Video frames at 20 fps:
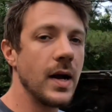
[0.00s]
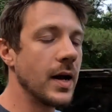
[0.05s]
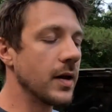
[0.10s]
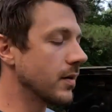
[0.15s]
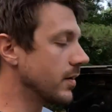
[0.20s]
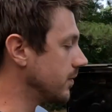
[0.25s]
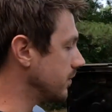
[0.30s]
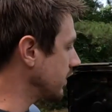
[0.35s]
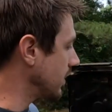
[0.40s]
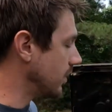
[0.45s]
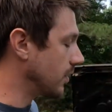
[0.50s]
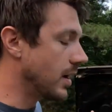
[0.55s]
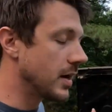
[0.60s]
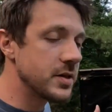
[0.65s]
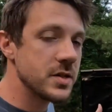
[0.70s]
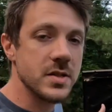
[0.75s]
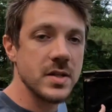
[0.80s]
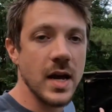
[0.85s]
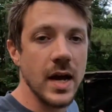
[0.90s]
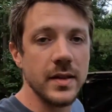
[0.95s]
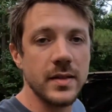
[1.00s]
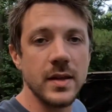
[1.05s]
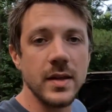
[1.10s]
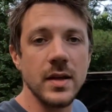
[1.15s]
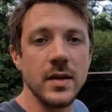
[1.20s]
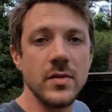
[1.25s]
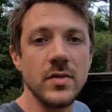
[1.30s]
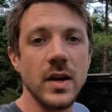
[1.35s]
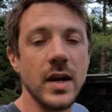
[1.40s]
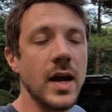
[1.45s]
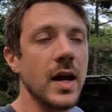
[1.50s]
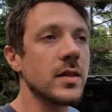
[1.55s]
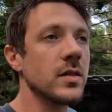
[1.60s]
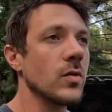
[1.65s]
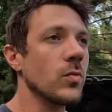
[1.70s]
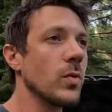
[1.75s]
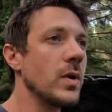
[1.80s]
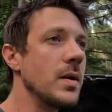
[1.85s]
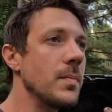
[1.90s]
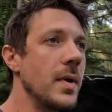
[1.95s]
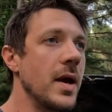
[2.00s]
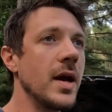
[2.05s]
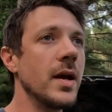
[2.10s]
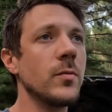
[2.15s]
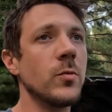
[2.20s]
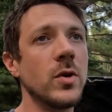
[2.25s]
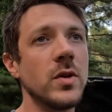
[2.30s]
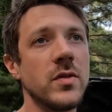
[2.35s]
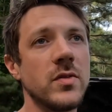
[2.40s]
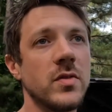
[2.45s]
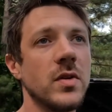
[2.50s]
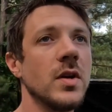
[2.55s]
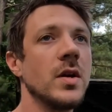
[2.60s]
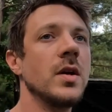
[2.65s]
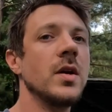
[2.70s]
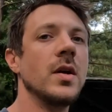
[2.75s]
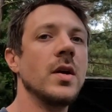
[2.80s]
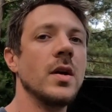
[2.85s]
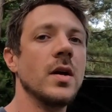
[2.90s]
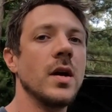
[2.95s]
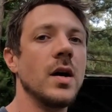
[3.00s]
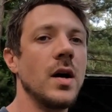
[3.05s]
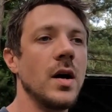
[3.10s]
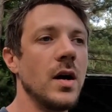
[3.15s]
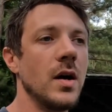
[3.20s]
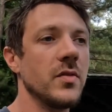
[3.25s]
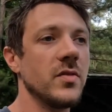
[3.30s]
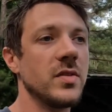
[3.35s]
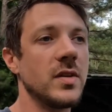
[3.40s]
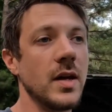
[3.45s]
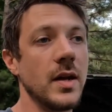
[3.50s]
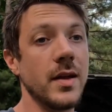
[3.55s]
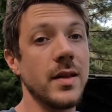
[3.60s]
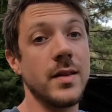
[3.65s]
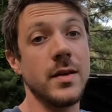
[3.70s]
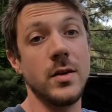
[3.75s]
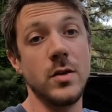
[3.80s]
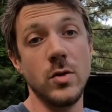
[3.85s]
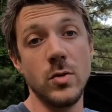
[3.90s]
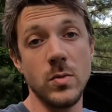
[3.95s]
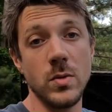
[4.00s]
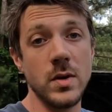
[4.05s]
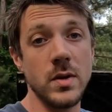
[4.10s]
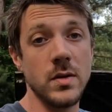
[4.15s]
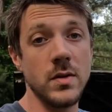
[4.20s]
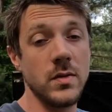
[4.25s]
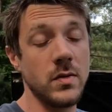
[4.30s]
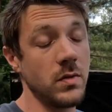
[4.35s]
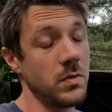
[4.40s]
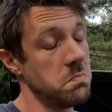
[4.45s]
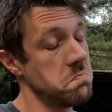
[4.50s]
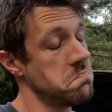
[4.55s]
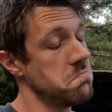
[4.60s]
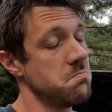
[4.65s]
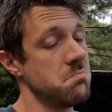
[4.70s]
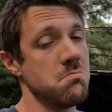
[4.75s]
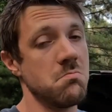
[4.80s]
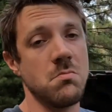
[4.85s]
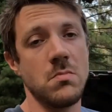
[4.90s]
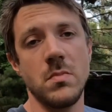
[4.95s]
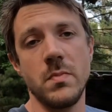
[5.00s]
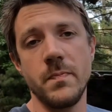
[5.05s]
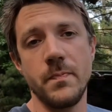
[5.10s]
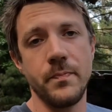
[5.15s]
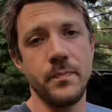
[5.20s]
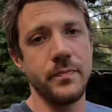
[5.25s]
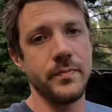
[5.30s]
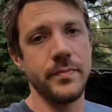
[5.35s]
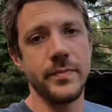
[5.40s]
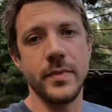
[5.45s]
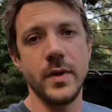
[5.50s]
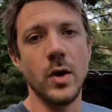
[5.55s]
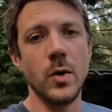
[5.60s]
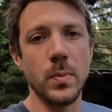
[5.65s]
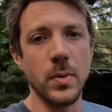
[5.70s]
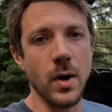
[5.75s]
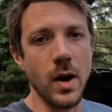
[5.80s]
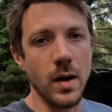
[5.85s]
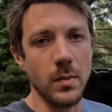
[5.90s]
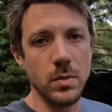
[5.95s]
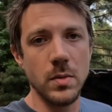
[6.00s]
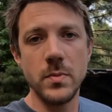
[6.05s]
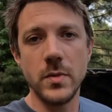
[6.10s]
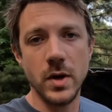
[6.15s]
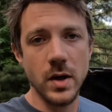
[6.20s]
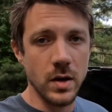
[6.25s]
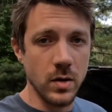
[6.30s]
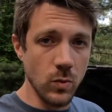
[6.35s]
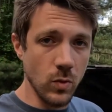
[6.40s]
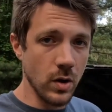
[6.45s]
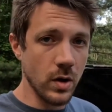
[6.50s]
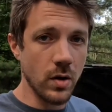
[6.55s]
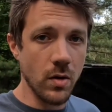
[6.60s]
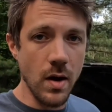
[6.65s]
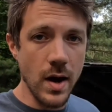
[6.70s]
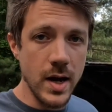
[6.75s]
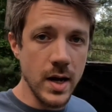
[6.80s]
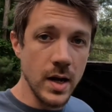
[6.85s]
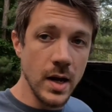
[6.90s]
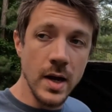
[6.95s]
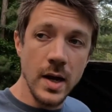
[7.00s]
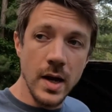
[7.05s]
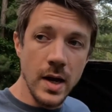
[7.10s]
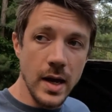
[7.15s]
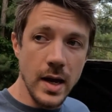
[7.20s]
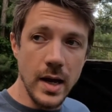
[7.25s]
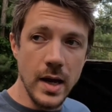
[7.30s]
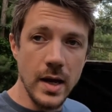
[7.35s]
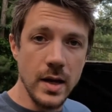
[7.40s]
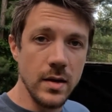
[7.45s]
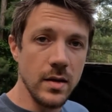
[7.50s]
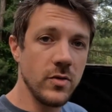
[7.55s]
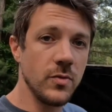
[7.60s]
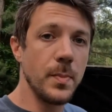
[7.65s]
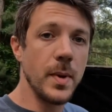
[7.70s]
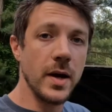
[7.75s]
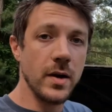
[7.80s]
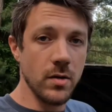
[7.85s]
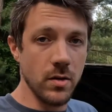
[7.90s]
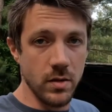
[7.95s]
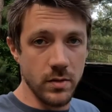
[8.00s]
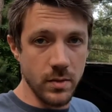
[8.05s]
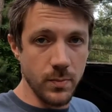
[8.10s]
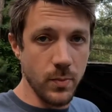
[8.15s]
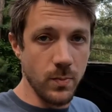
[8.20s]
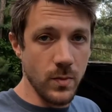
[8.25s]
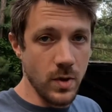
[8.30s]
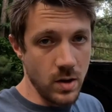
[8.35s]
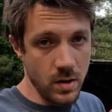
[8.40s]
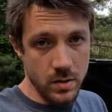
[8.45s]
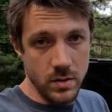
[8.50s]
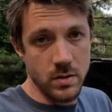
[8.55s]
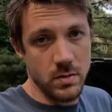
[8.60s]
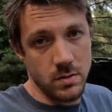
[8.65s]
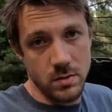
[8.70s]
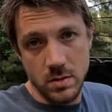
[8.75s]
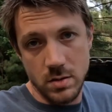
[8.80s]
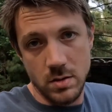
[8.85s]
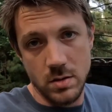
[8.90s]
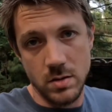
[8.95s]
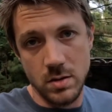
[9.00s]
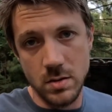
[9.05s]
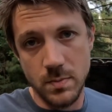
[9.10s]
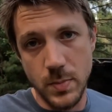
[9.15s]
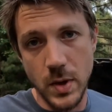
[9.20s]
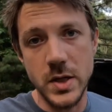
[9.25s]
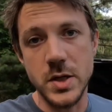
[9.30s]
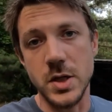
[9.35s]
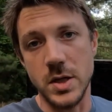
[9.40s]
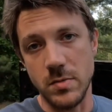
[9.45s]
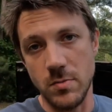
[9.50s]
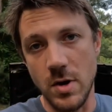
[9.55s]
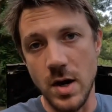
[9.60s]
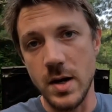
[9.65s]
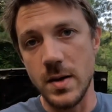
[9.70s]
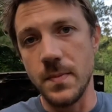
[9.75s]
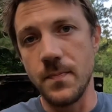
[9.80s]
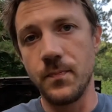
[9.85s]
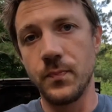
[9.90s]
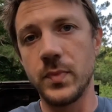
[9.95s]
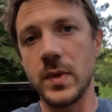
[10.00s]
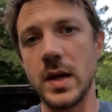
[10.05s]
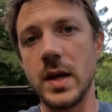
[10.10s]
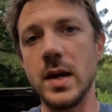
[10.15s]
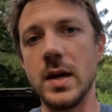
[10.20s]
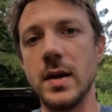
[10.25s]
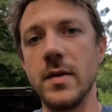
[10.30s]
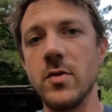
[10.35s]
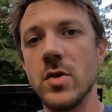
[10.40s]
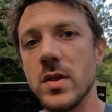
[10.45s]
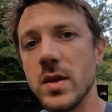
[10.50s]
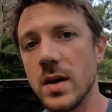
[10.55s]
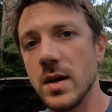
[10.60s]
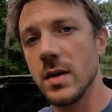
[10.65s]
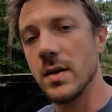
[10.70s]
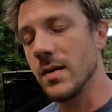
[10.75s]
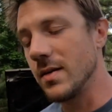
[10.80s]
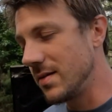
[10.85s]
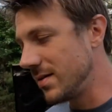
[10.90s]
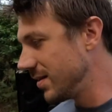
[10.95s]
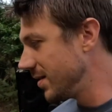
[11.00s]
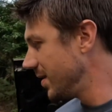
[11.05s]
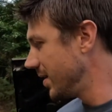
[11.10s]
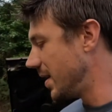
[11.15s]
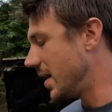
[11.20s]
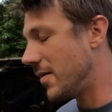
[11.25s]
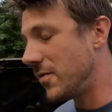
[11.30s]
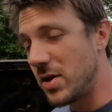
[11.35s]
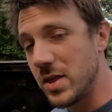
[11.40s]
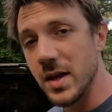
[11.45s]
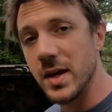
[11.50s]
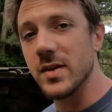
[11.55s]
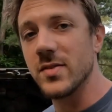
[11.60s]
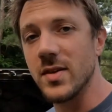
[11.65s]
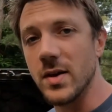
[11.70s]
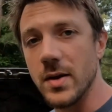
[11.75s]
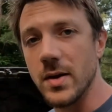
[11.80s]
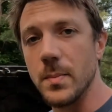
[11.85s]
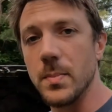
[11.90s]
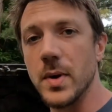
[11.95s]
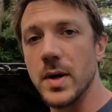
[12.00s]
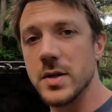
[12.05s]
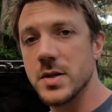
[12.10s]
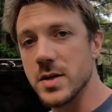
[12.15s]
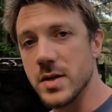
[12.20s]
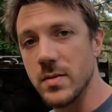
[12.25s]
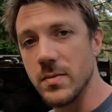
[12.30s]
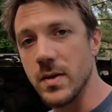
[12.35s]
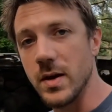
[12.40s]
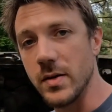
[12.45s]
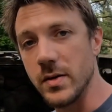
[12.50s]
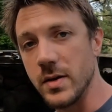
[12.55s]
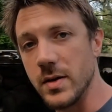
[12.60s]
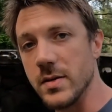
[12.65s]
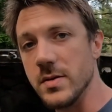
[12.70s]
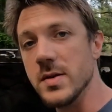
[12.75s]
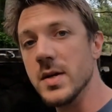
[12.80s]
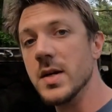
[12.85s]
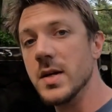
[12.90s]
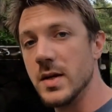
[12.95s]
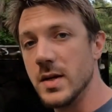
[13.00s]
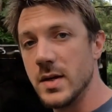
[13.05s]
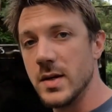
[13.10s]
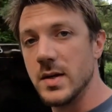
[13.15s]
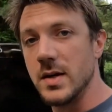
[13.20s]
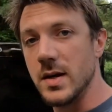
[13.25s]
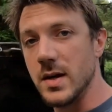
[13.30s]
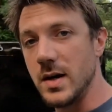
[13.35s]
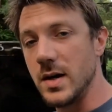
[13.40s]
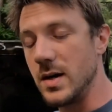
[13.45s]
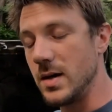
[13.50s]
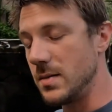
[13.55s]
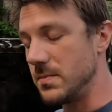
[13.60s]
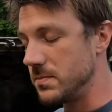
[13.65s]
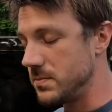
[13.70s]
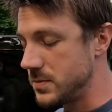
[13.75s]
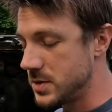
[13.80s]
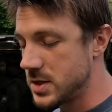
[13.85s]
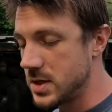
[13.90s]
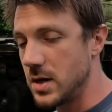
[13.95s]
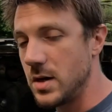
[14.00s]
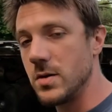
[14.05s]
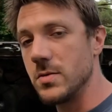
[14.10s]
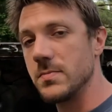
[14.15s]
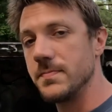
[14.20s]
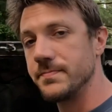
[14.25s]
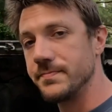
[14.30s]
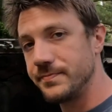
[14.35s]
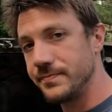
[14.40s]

I just got these. I got the Reman ones instead of the new ones. No problem. They're gonna work great, and it's better on the budget, right? And everything's on a budget around here. So